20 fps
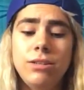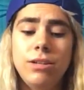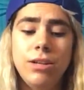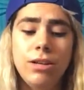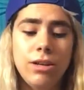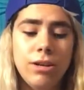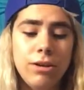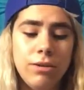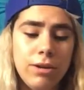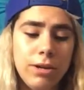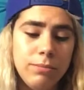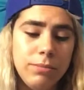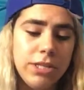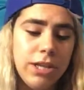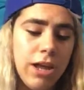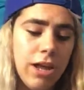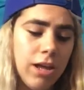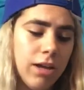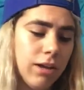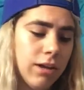You know what I'm
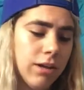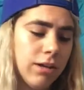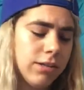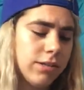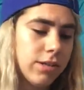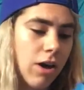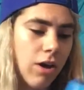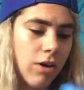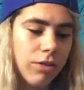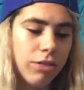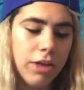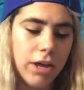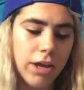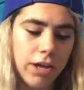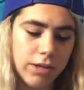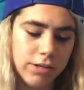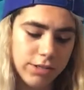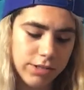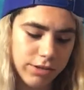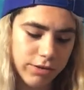saying? And it's all
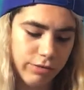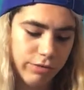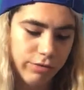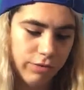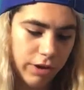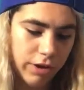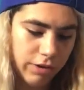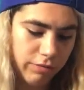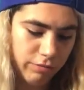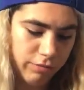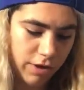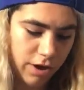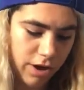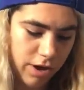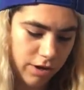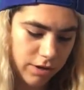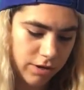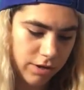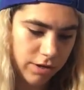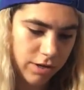thanks to Fin
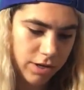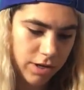Fun.